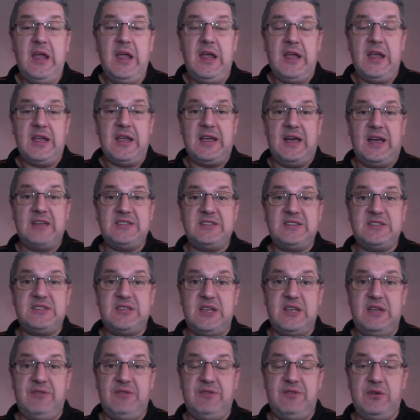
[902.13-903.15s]
Guys,
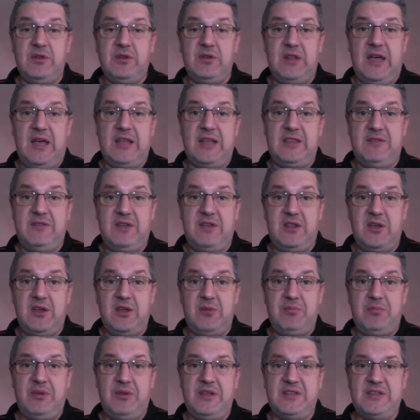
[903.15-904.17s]
if you like the video,
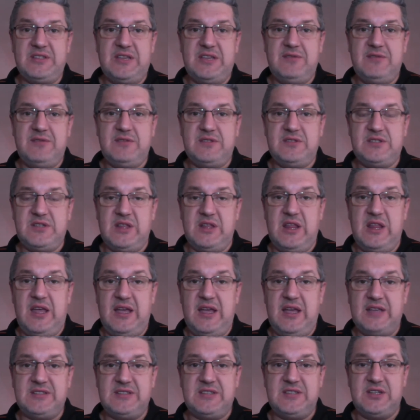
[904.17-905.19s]
please give us
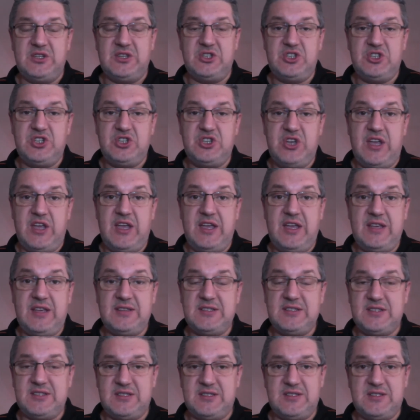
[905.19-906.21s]
likes and
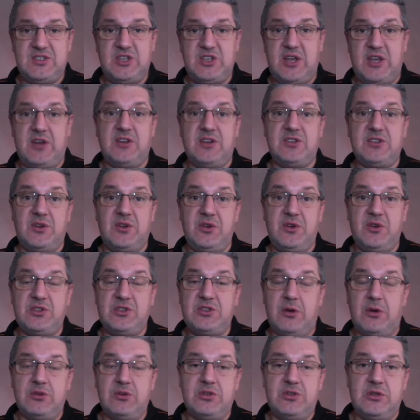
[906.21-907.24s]
shares on your
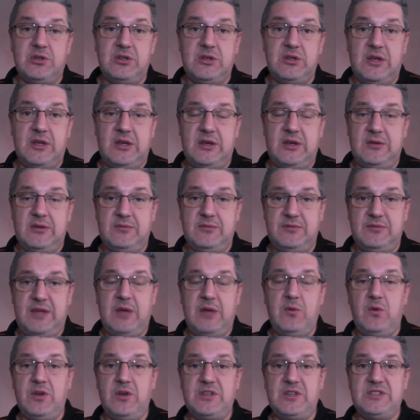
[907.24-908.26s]
social
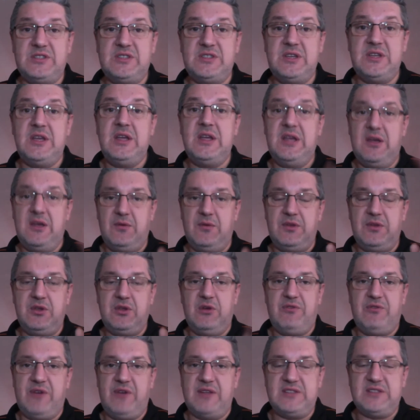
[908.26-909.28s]
networks with your
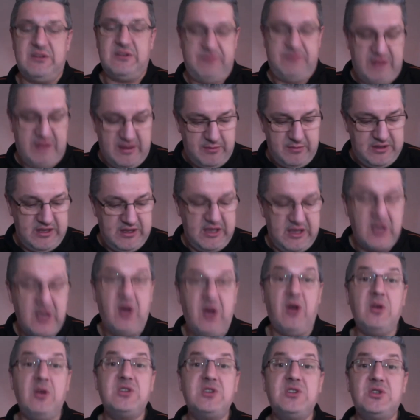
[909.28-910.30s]
friends and family.
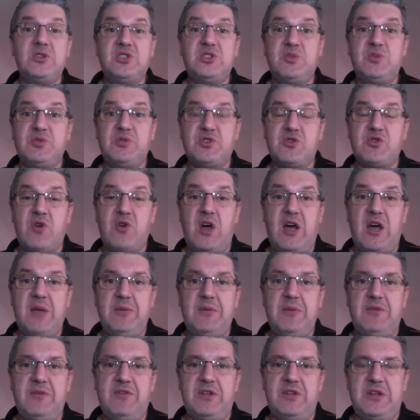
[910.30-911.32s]
Also subscribe
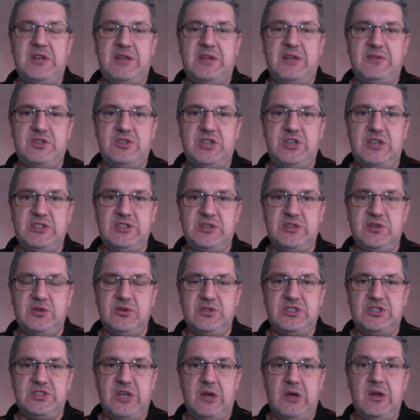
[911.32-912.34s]
if you didn't have a chance to do
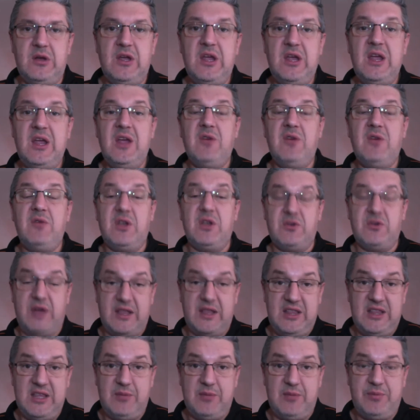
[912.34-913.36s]
so. We
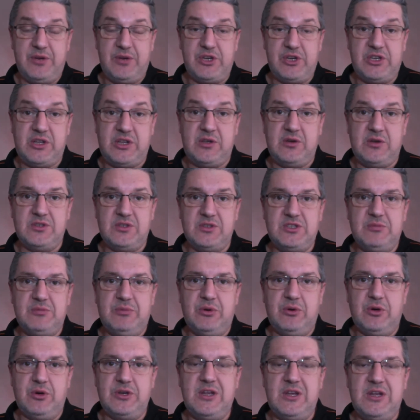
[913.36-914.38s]
greatly appreciate your
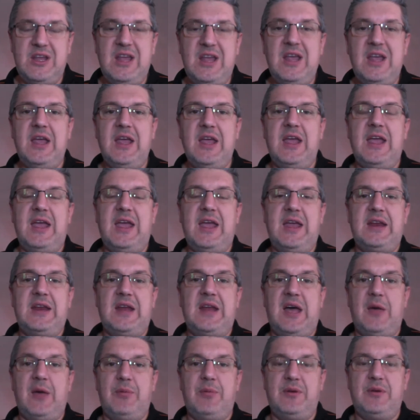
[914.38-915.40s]
support, and
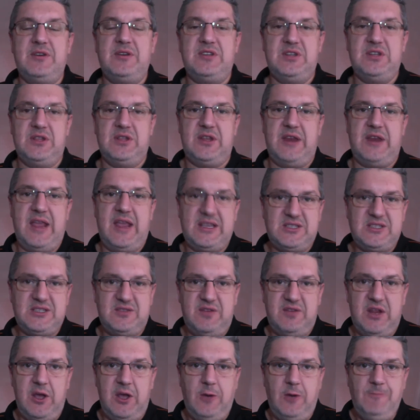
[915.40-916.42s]
up until the next
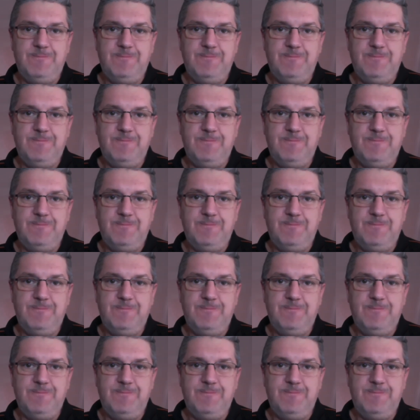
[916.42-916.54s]
video,